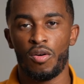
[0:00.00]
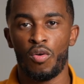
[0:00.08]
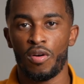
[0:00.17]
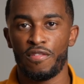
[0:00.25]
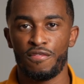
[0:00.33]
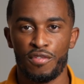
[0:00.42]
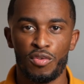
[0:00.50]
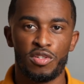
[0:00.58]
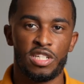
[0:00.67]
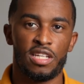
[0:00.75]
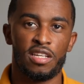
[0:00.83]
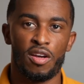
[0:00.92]
or
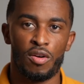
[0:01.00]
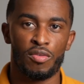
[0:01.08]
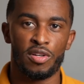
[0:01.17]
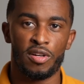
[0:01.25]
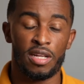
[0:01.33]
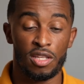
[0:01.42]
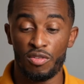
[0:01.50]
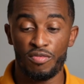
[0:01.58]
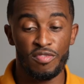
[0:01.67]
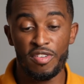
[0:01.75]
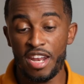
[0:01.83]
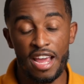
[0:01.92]
Fuji owner, and you've
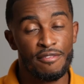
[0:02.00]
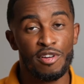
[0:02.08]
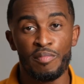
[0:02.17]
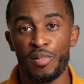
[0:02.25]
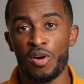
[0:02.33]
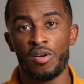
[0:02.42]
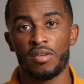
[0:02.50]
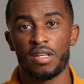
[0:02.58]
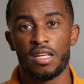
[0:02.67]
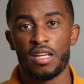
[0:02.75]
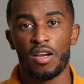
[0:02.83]
never bought